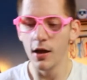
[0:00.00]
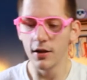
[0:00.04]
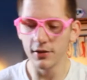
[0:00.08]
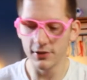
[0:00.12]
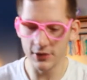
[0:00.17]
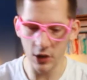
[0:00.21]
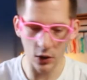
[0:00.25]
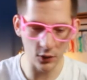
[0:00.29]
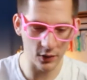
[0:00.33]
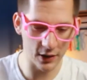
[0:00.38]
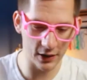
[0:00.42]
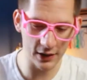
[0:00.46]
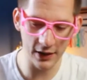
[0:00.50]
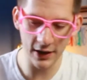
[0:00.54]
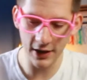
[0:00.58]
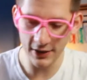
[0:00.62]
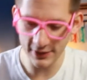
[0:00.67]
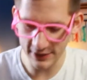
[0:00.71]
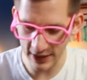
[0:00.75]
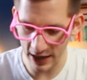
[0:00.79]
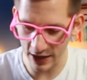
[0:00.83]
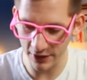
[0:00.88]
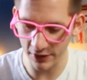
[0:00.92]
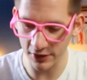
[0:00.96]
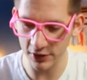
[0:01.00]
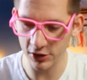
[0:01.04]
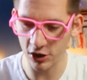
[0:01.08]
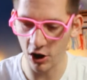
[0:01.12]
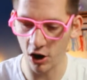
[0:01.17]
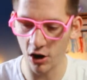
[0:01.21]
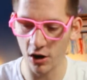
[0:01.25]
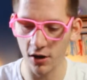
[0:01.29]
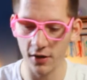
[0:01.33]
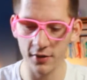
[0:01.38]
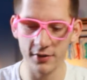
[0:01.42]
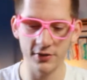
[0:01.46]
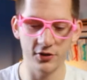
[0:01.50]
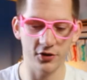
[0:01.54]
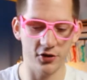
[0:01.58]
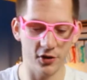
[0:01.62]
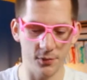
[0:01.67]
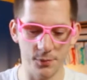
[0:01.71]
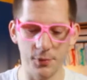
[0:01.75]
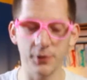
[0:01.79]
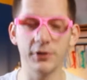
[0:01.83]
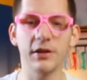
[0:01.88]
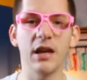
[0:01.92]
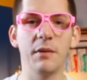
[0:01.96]
Token talent cards, you're going
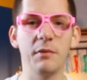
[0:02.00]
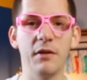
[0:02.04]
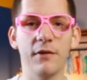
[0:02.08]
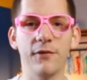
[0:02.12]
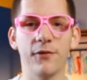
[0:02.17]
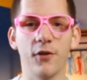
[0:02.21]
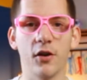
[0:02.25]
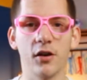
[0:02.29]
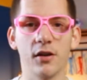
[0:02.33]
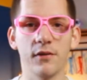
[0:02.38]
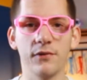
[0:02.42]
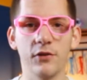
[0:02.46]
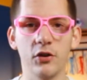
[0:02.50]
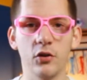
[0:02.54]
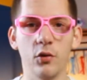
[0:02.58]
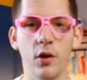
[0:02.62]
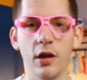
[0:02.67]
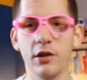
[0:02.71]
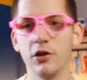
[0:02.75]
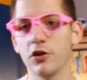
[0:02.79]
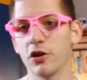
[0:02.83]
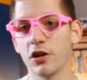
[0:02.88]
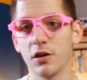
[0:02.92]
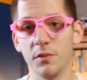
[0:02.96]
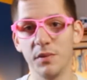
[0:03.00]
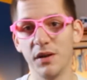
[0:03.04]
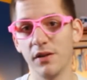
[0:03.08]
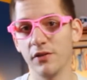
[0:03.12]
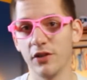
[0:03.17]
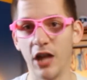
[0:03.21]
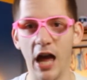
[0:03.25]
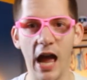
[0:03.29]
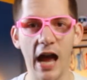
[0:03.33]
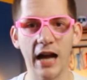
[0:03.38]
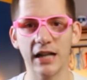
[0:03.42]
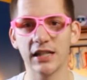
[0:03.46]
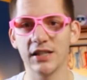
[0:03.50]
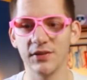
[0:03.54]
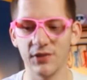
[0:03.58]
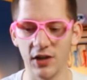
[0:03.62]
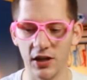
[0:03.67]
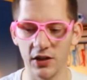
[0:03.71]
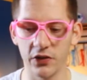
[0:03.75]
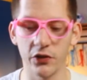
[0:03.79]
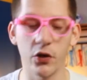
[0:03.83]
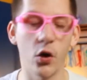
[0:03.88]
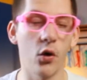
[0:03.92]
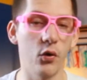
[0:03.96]
to put them in front of you, and you're going to be able to
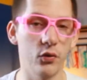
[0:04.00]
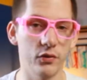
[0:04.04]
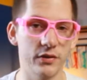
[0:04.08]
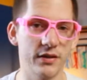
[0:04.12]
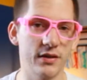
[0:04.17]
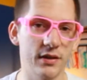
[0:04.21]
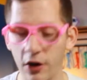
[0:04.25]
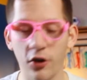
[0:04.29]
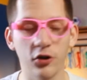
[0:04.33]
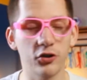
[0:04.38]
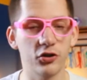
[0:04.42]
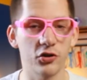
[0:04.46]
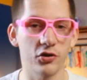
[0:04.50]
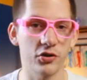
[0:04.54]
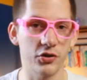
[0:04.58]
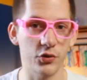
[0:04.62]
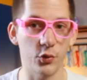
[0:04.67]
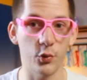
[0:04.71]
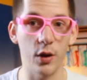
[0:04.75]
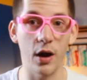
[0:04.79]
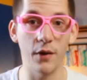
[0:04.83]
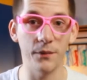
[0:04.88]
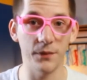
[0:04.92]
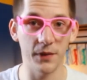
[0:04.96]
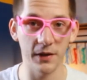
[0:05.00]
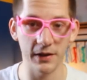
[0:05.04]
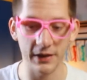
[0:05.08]
activate those characters throughout the